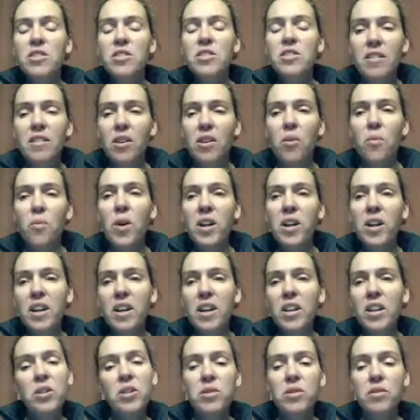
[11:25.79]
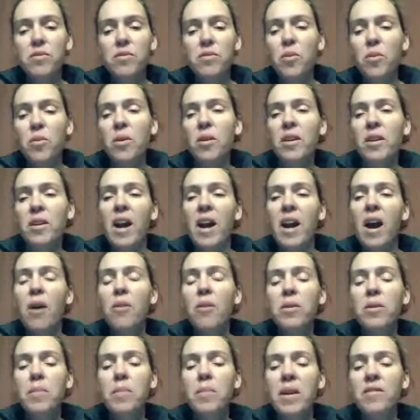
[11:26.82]
just, what could I use it
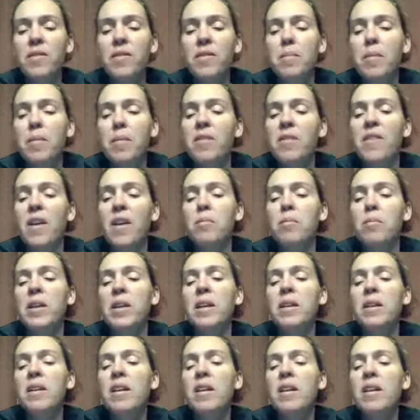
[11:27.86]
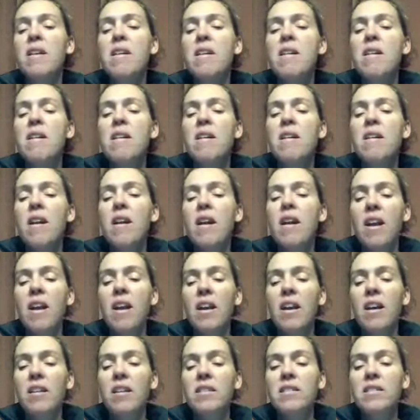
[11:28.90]
for, and how would it benefit my family?
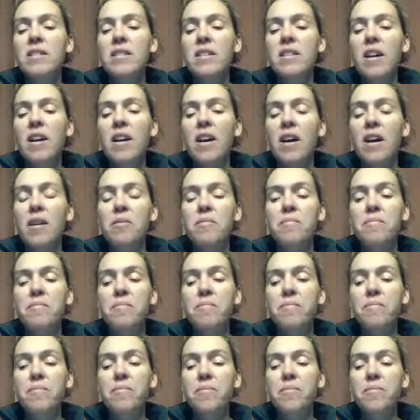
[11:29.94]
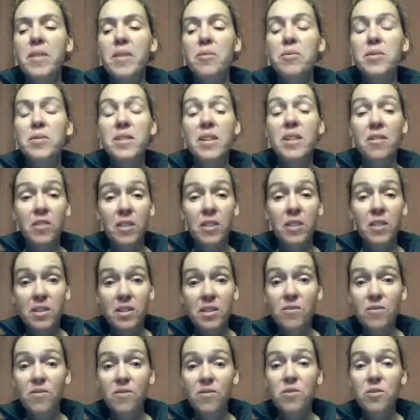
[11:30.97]
And it was
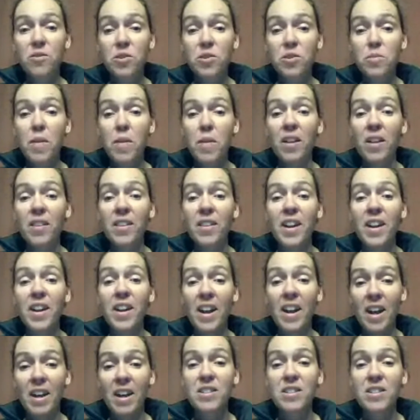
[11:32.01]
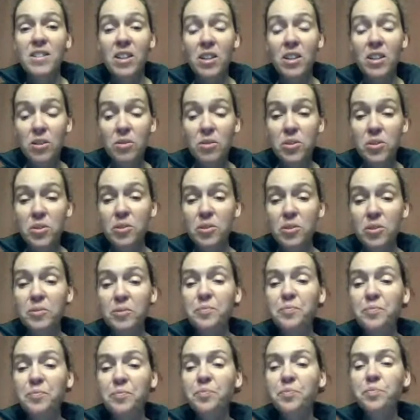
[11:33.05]
definitely a smell that I had to get
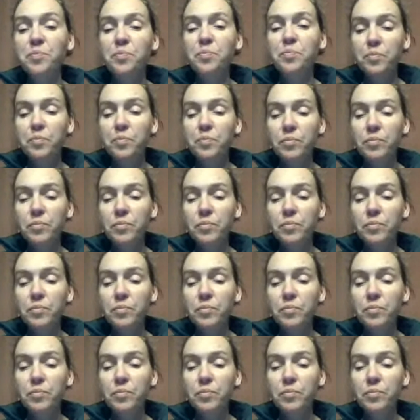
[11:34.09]
used to,